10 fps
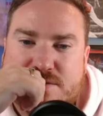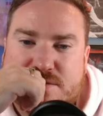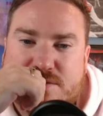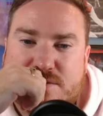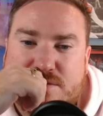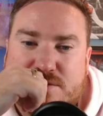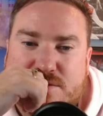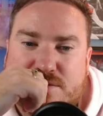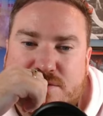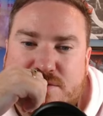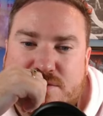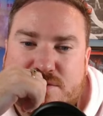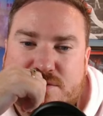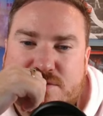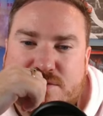
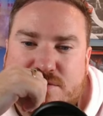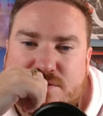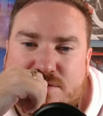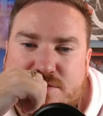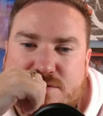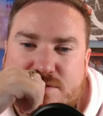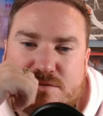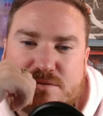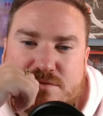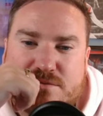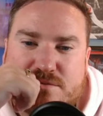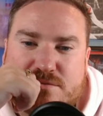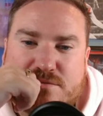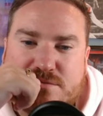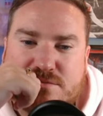
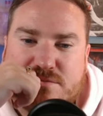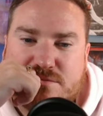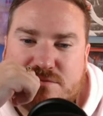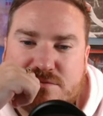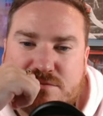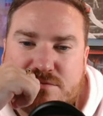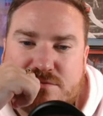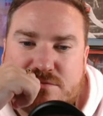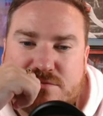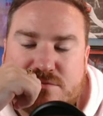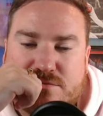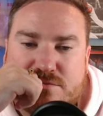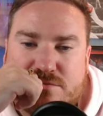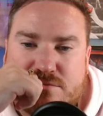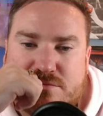
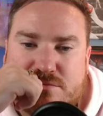This person isn't speaking.